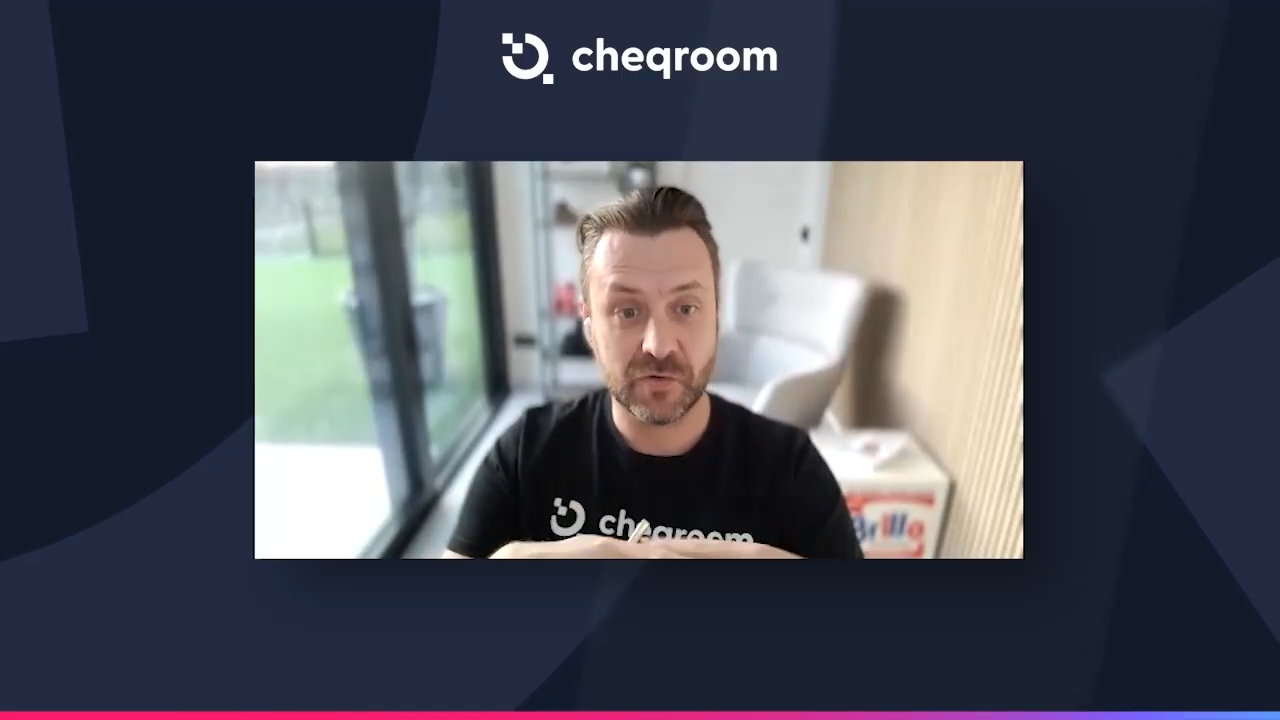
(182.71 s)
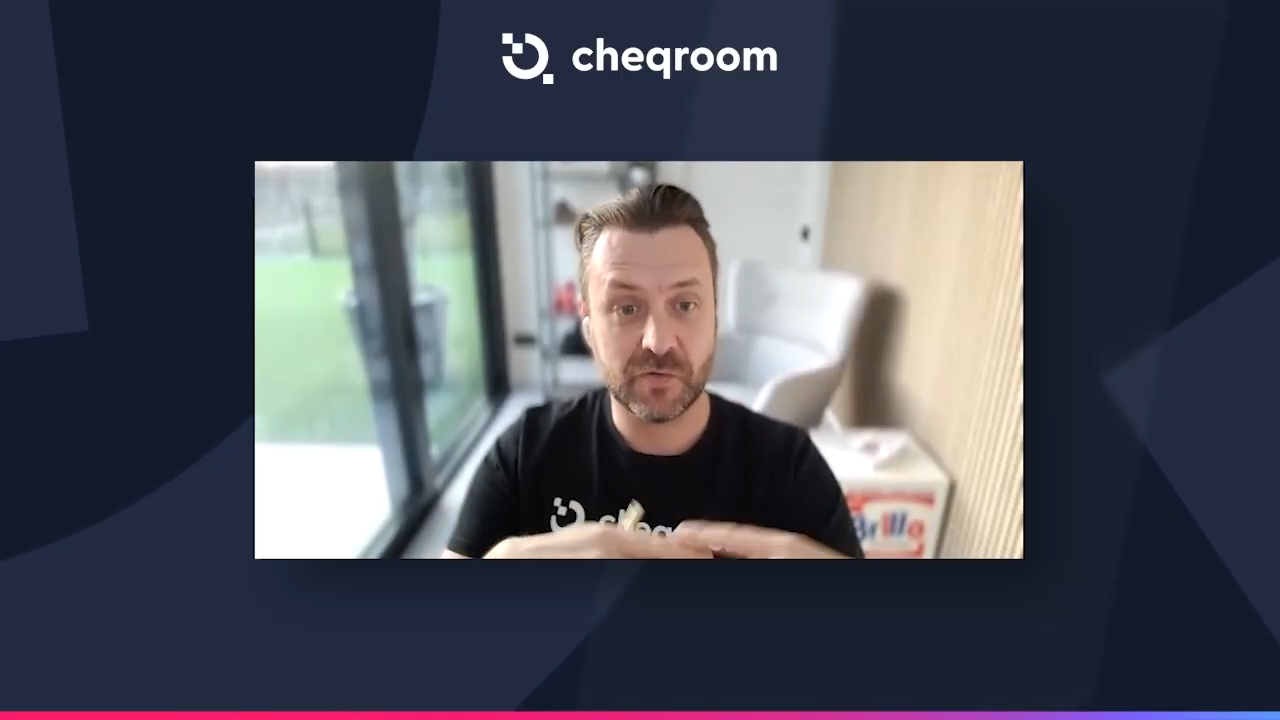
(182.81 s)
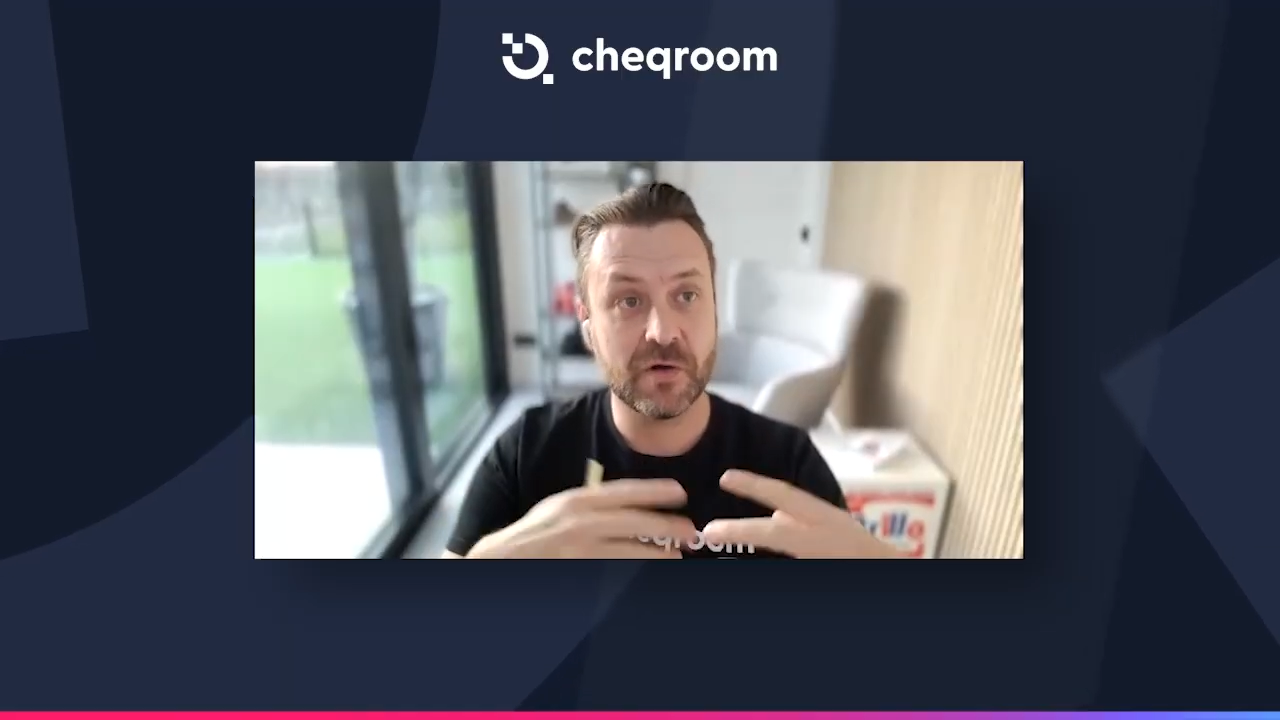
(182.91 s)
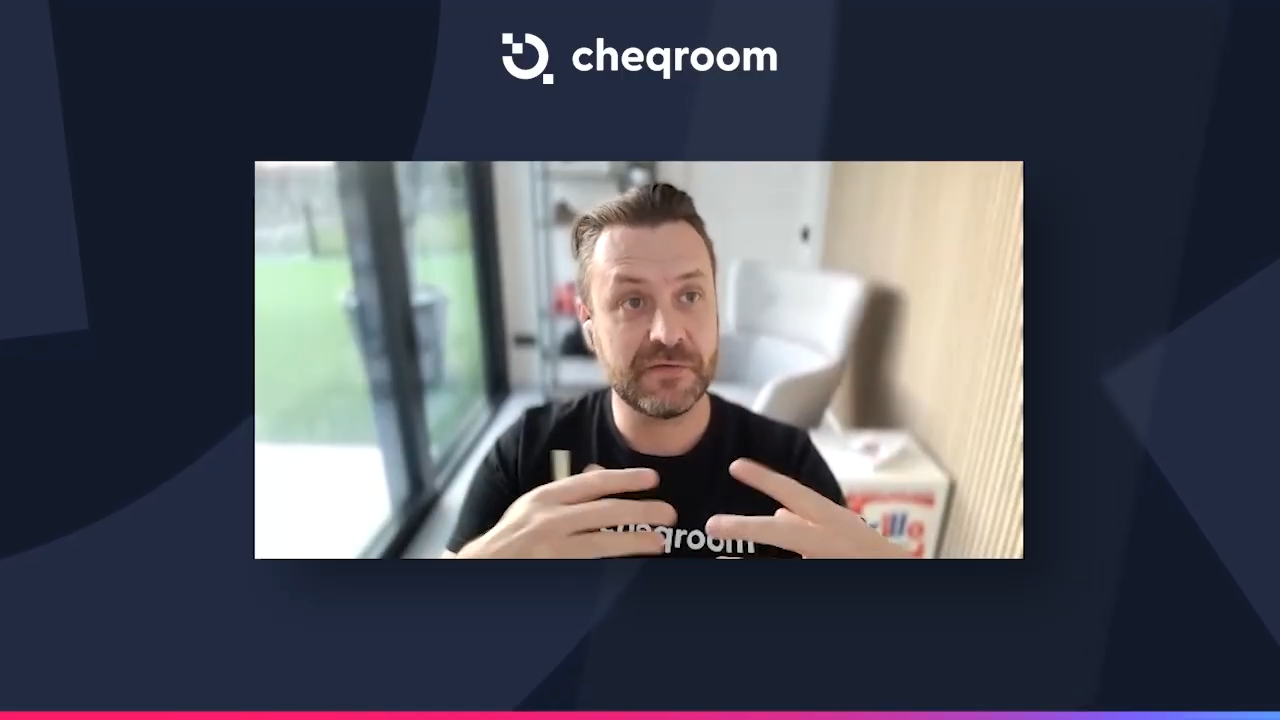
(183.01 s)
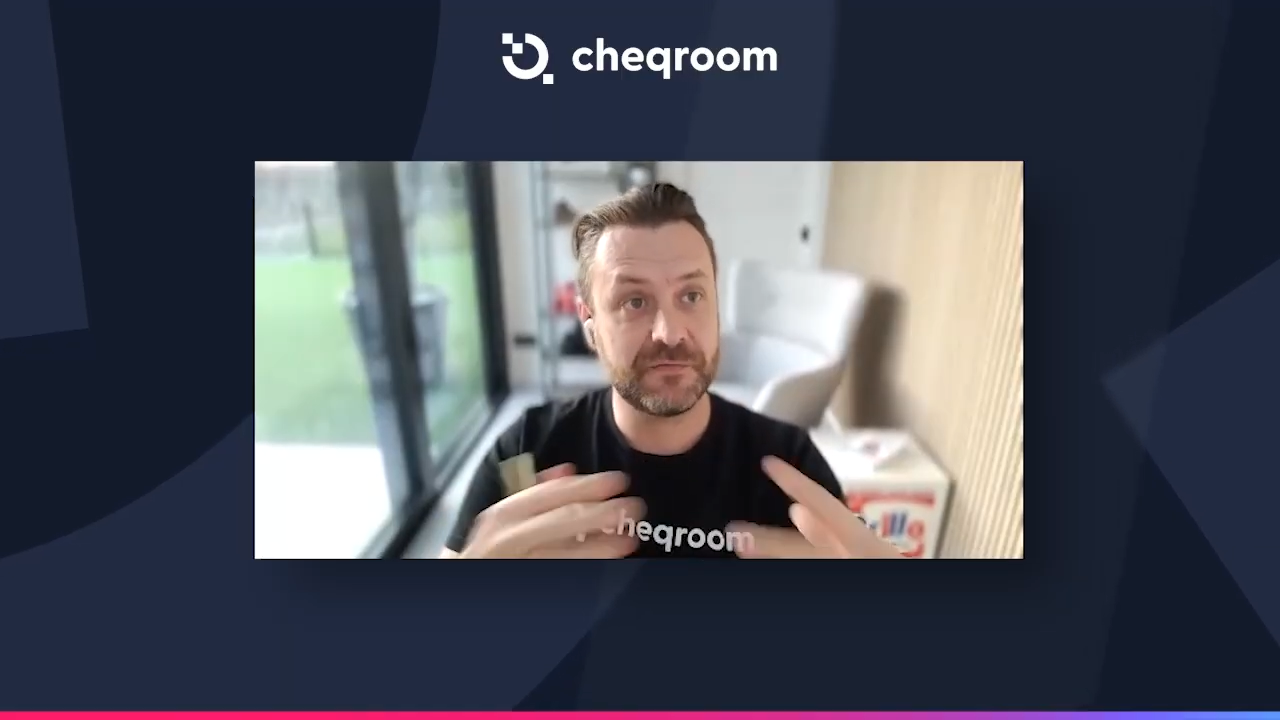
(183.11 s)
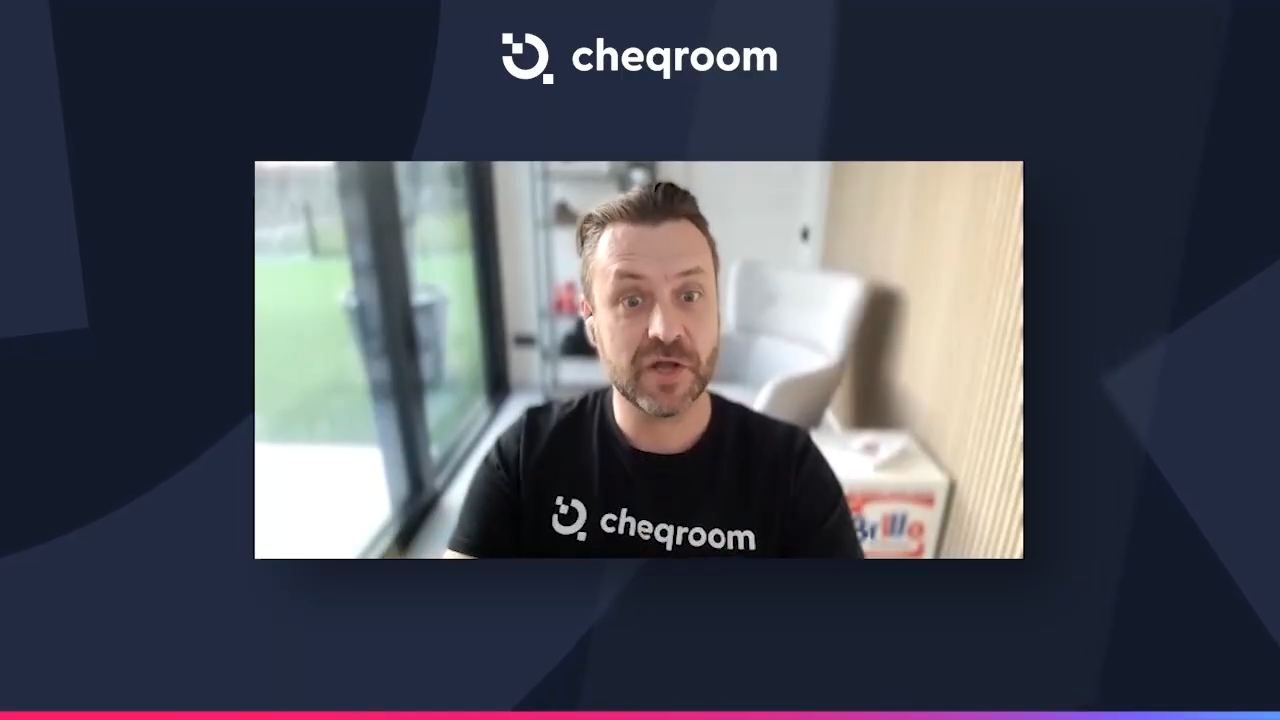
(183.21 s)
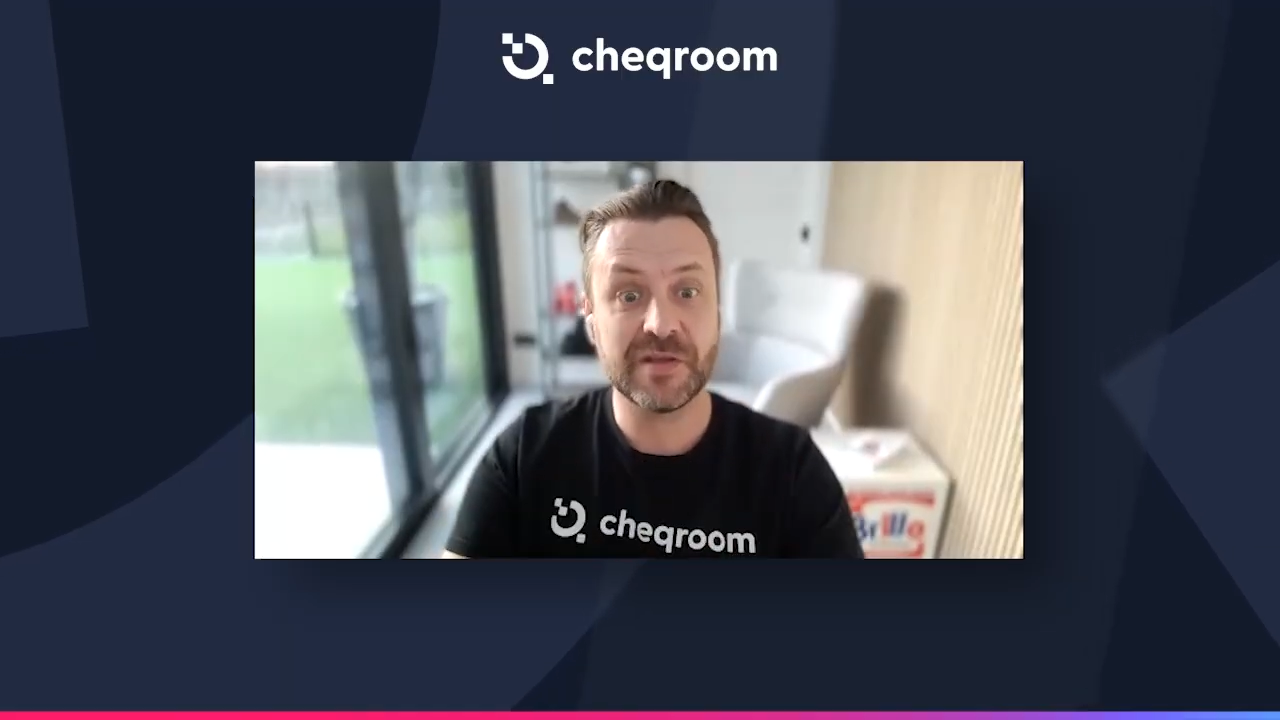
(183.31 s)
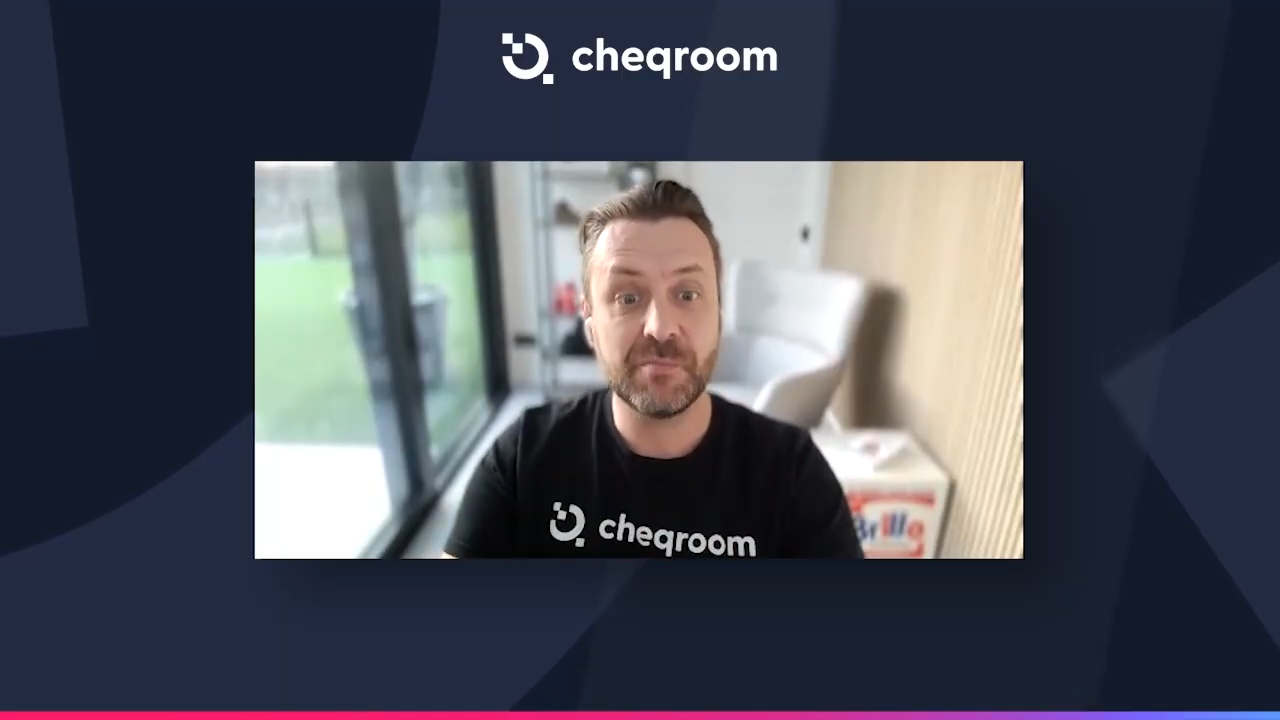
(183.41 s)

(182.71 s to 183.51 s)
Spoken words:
or if not